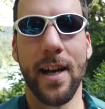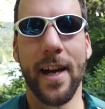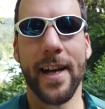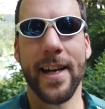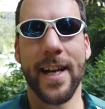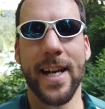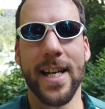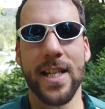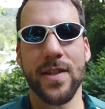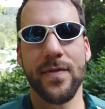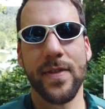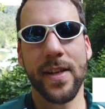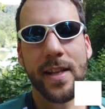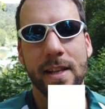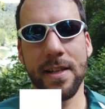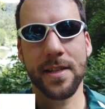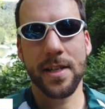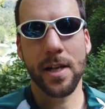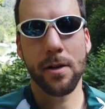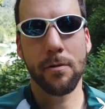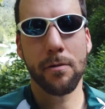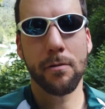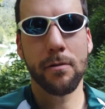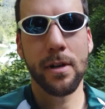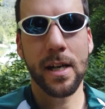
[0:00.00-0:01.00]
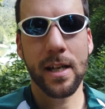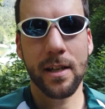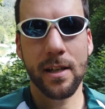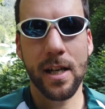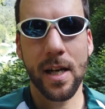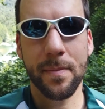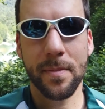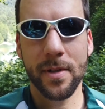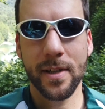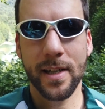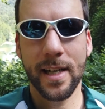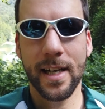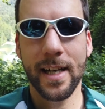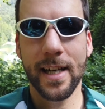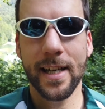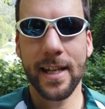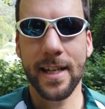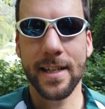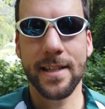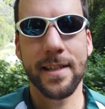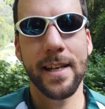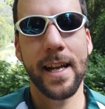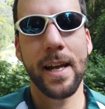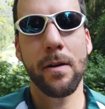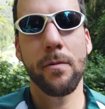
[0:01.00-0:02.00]
Hi guys, Felix here with Quadcopterguide,
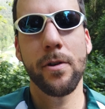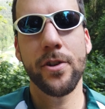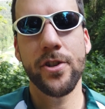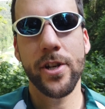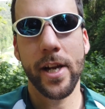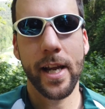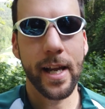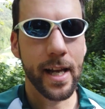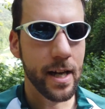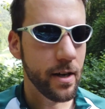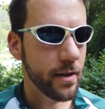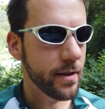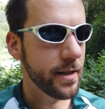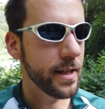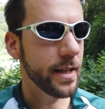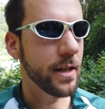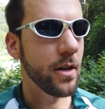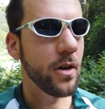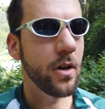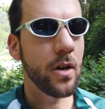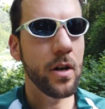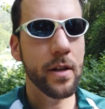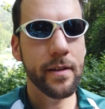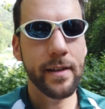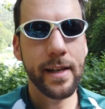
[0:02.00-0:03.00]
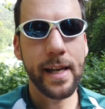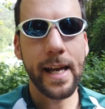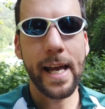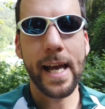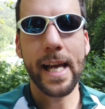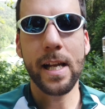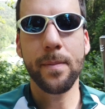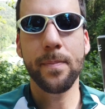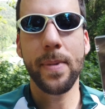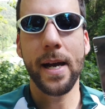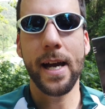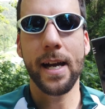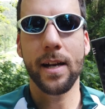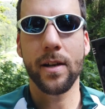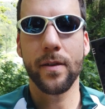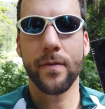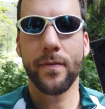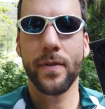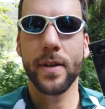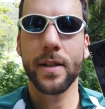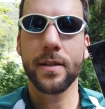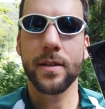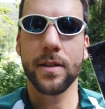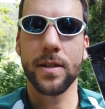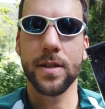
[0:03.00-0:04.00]
and today we're checking out the all-day 8-pack
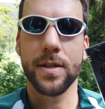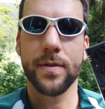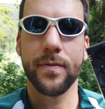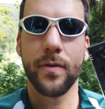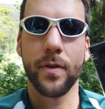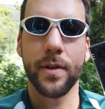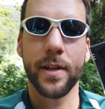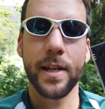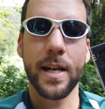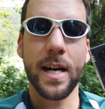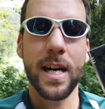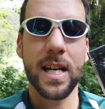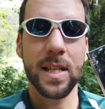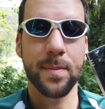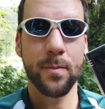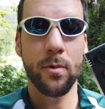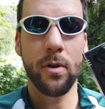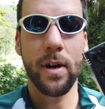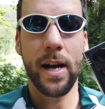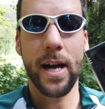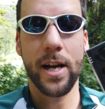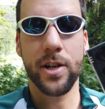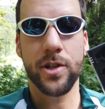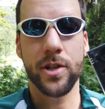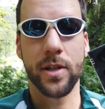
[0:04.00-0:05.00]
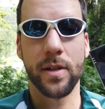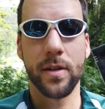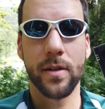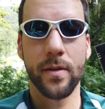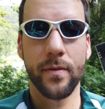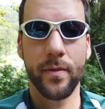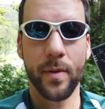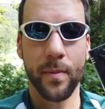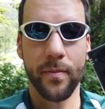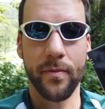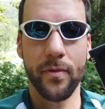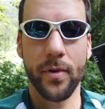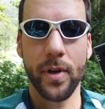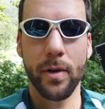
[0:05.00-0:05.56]
of filters for the Osmo Action from